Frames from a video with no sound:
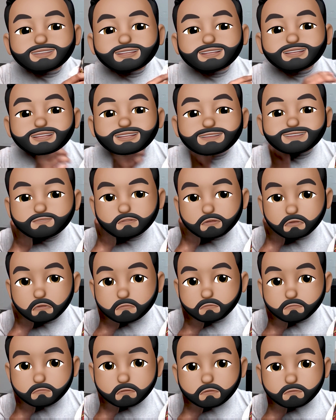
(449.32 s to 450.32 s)
And
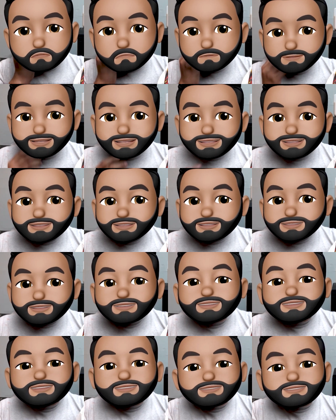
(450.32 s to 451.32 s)
I mean,
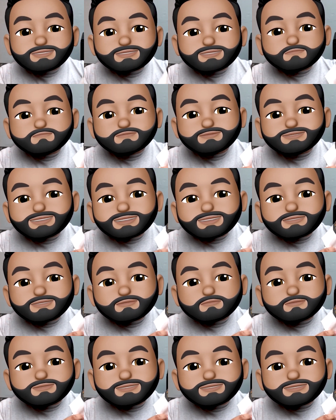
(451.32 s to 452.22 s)
it does print out.